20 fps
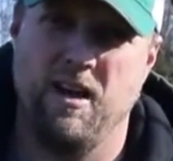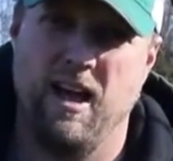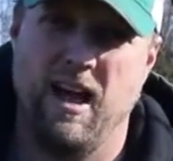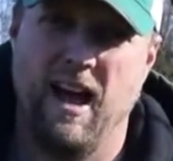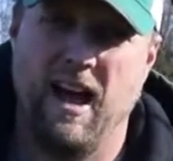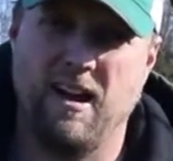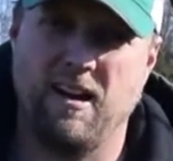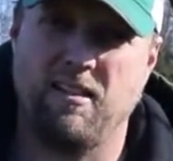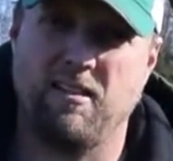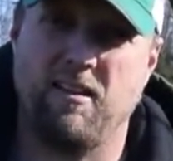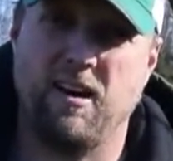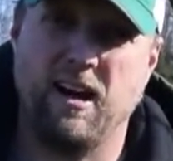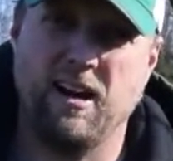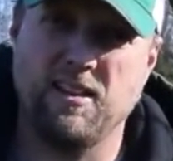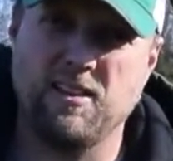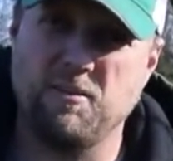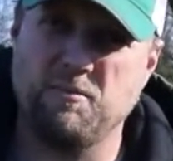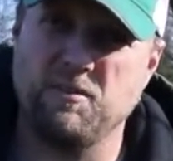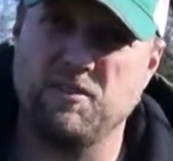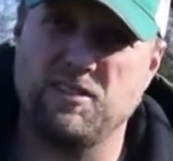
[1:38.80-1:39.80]
had a lot of
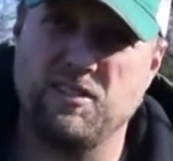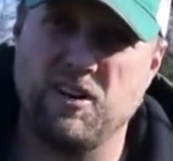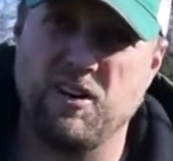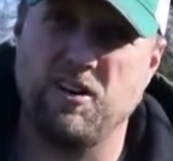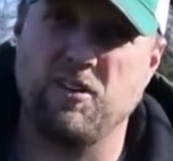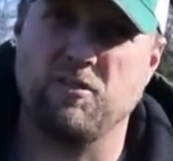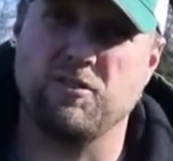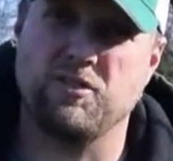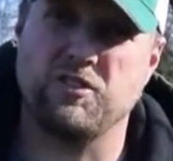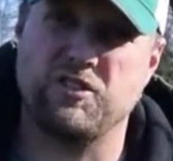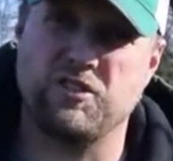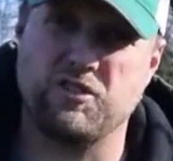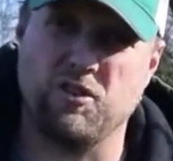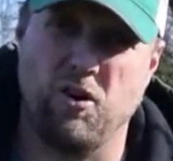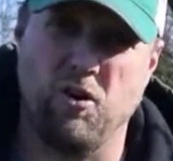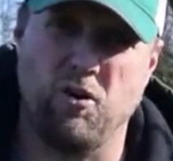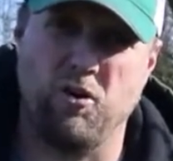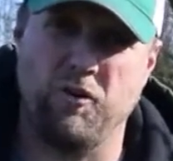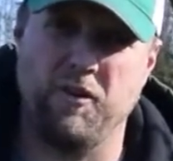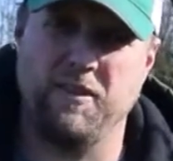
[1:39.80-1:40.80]
the materials
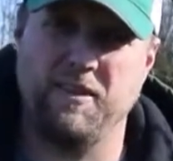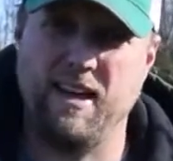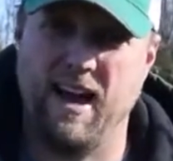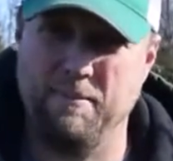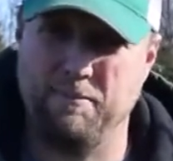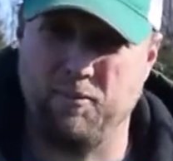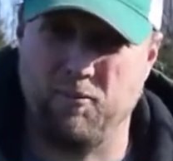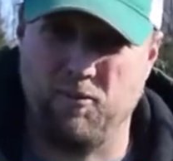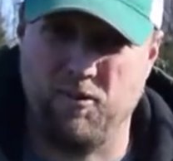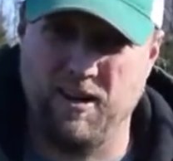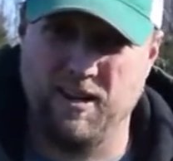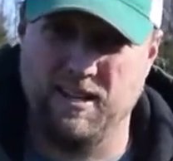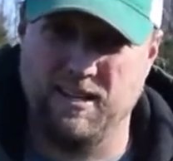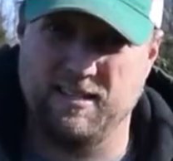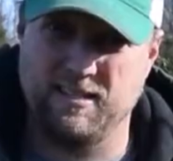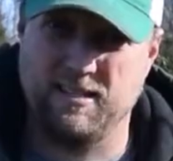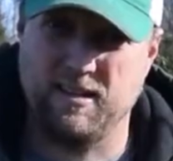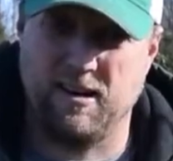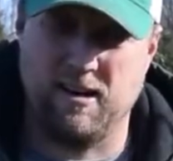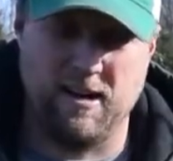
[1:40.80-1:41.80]
sold at that point in
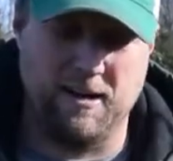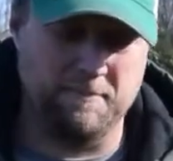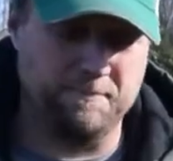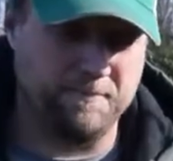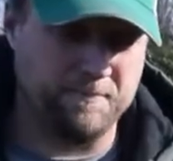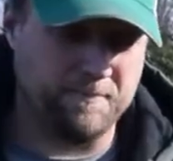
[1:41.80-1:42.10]
time.